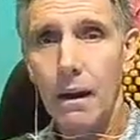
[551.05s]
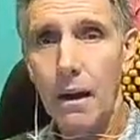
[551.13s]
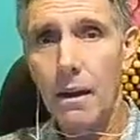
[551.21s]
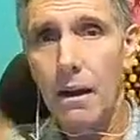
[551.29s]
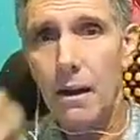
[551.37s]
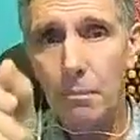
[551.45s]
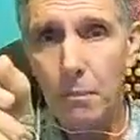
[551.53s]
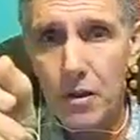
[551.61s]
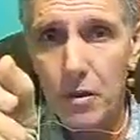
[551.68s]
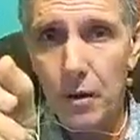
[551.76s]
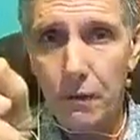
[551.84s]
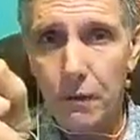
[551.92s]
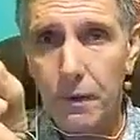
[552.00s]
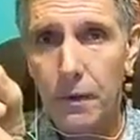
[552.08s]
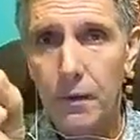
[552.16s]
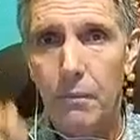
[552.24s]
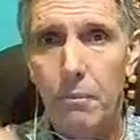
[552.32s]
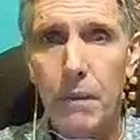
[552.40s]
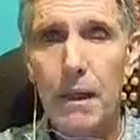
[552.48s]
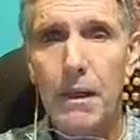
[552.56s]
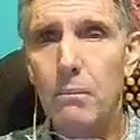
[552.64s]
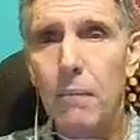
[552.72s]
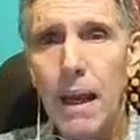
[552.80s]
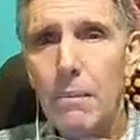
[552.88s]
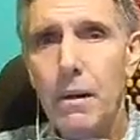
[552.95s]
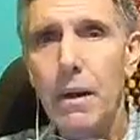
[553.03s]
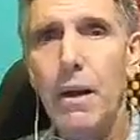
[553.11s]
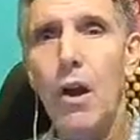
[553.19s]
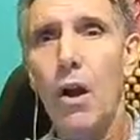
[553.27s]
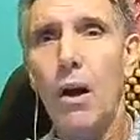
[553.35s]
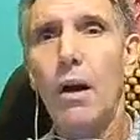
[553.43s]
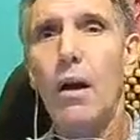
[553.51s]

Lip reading: and a little piece of meat, maybe